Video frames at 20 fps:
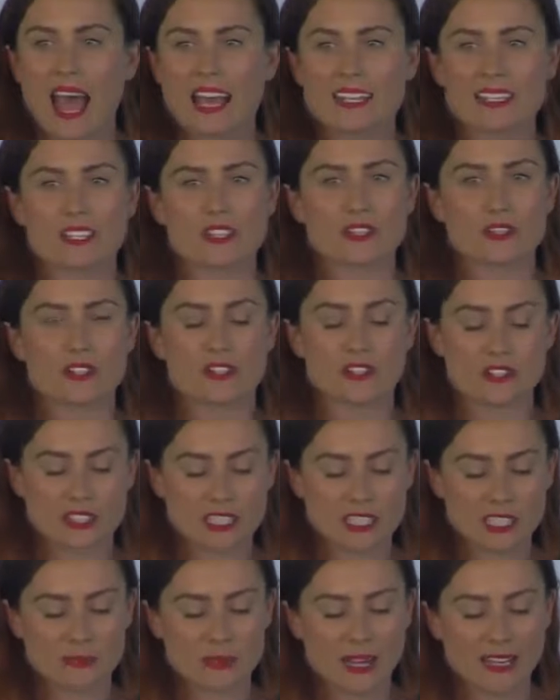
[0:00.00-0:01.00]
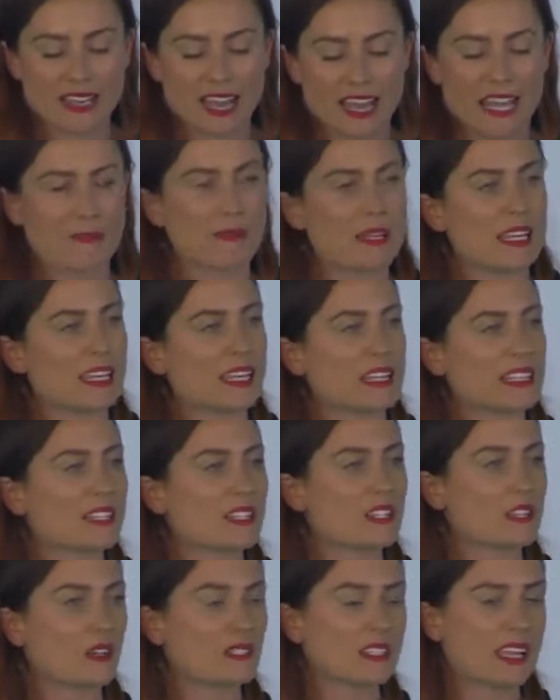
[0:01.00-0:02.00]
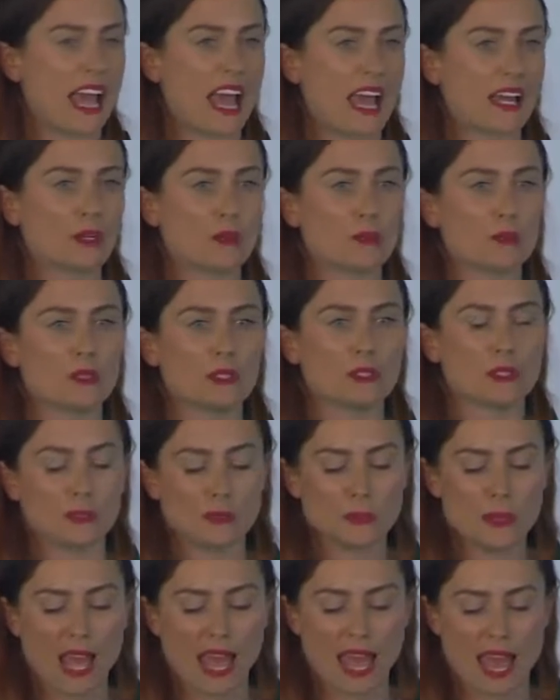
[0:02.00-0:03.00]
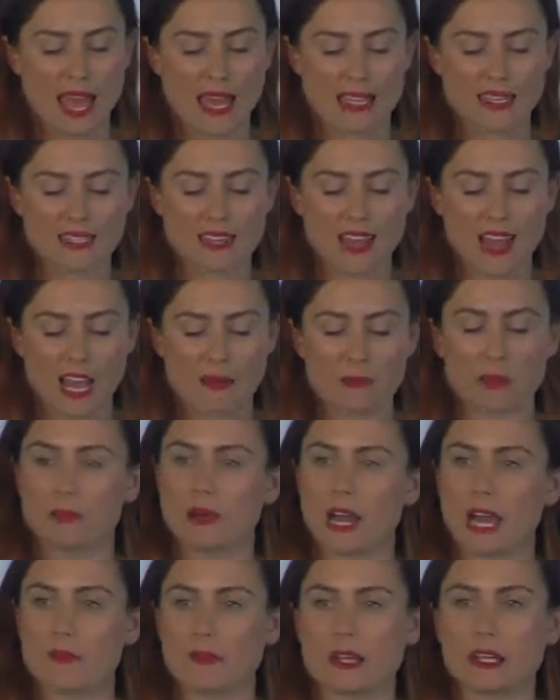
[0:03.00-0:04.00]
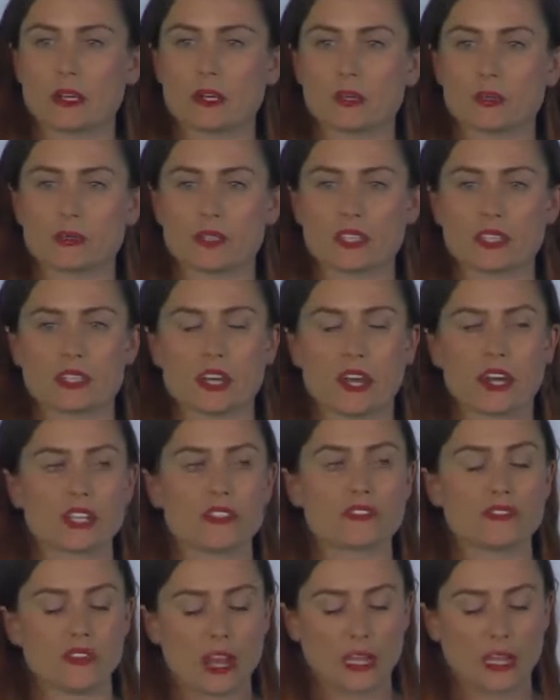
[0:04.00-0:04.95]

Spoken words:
As introduced, my name is Dr. Hannah Wardle, and I'm a Biomedical Research